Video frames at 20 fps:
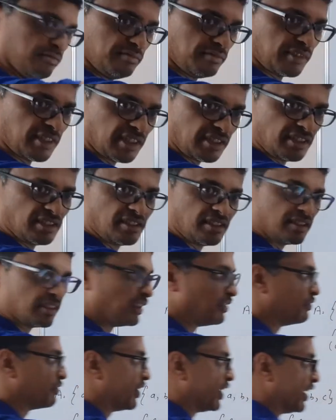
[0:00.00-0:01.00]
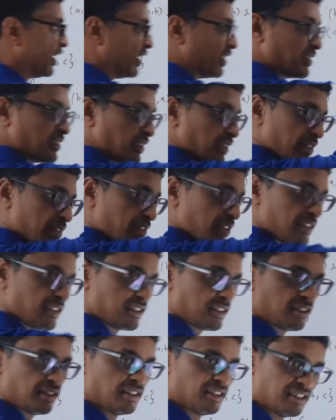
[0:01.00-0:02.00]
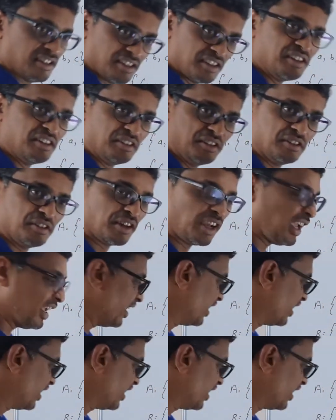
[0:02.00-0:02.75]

because this is infinite sets. Okay.